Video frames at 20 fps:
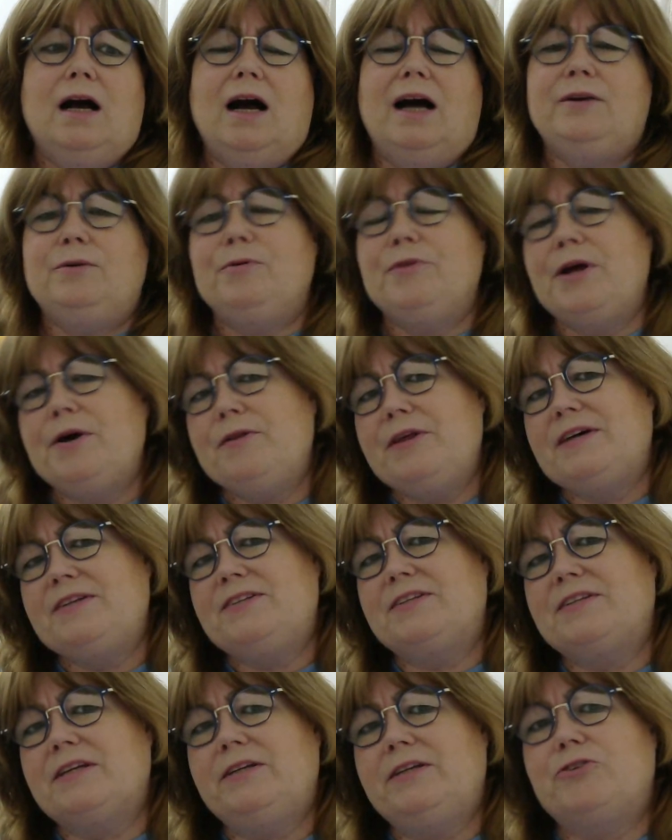and although
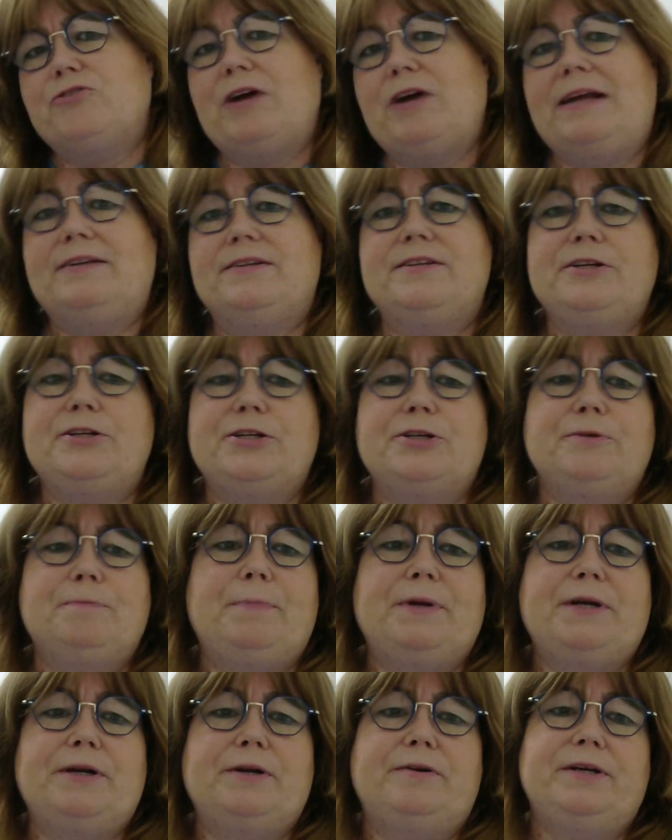there's still a
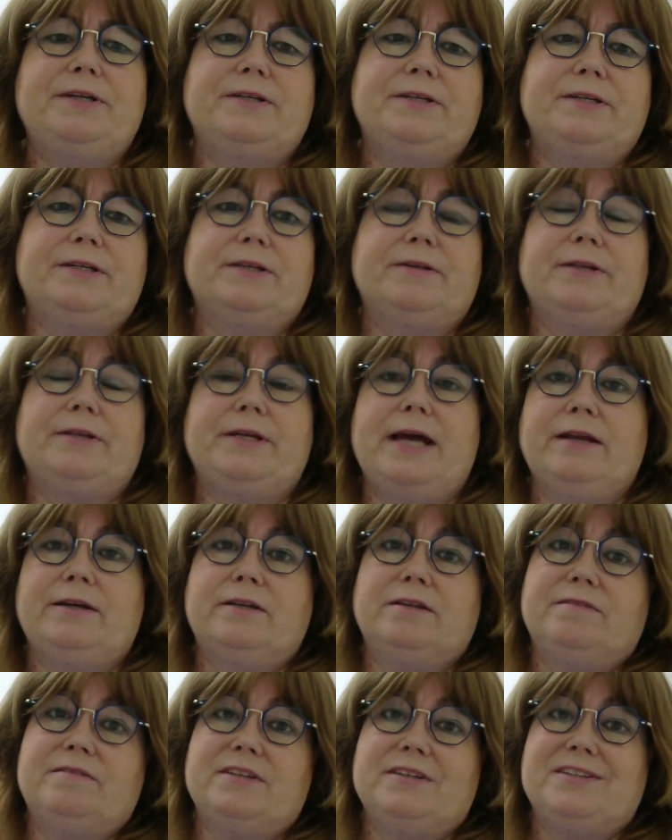transition period until the
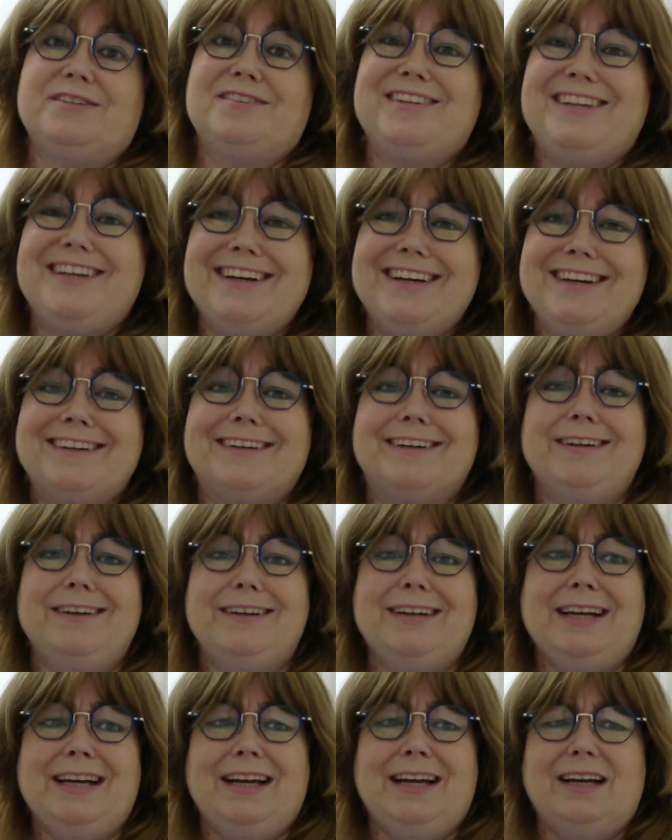end of this
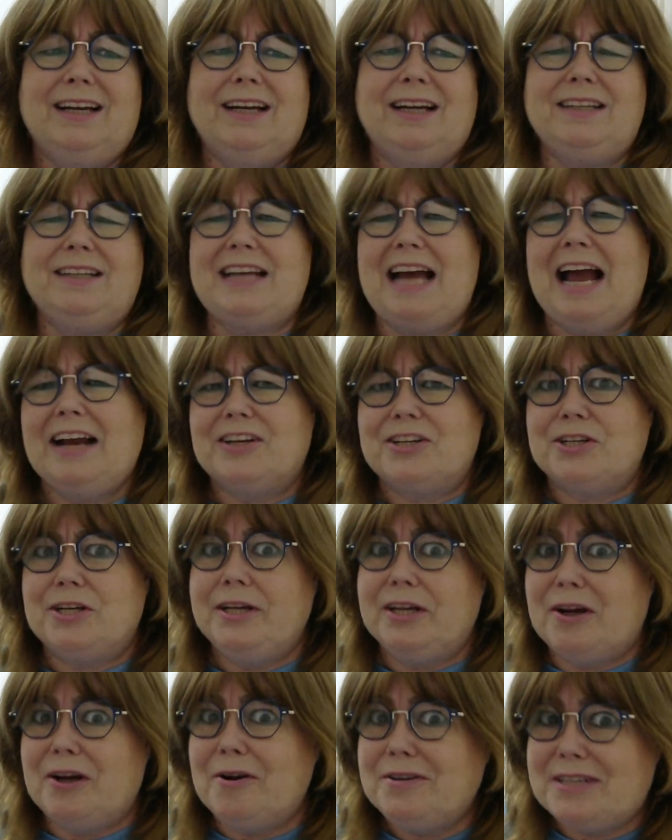year, it's
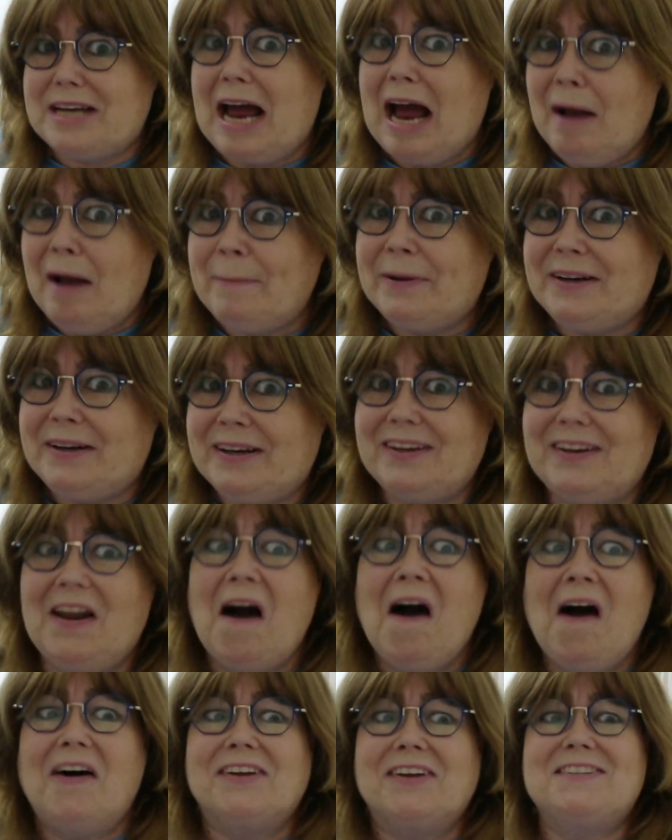actually going to happen at
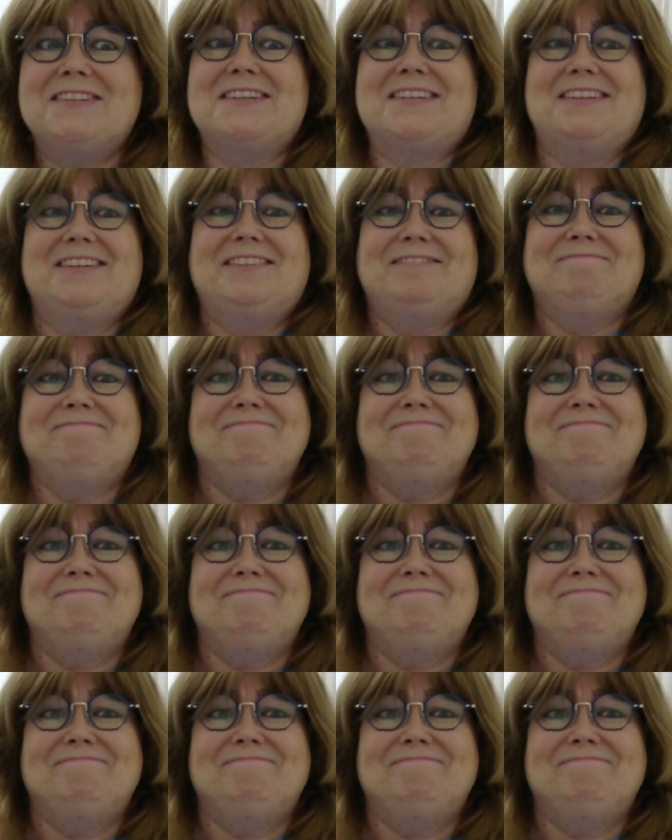last.